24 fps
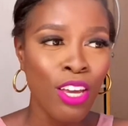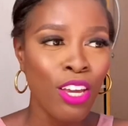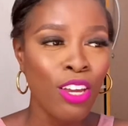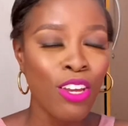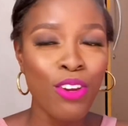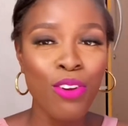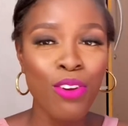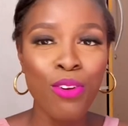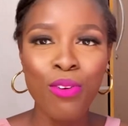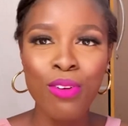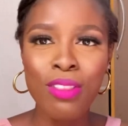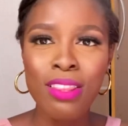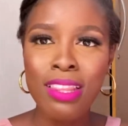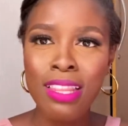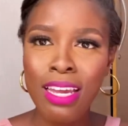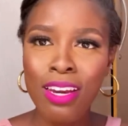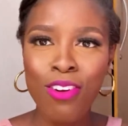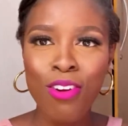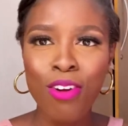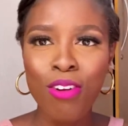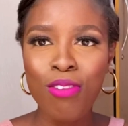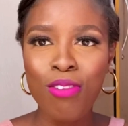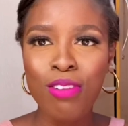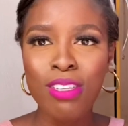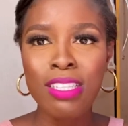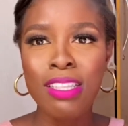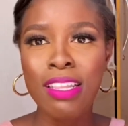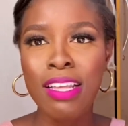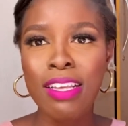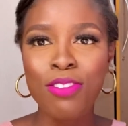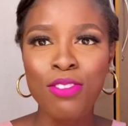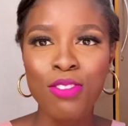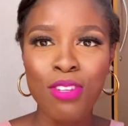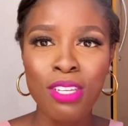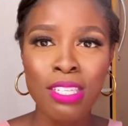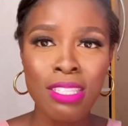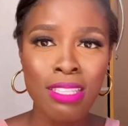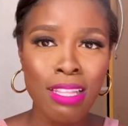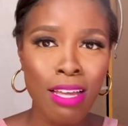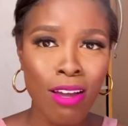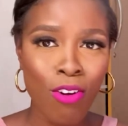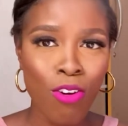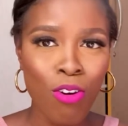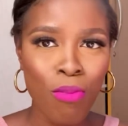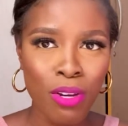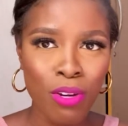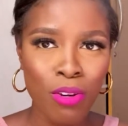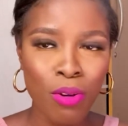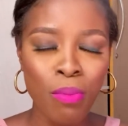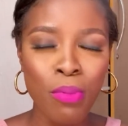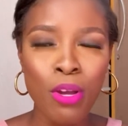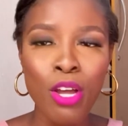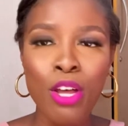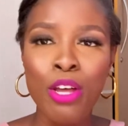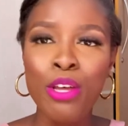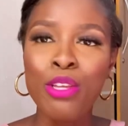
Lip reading: Then all those things just start coming up.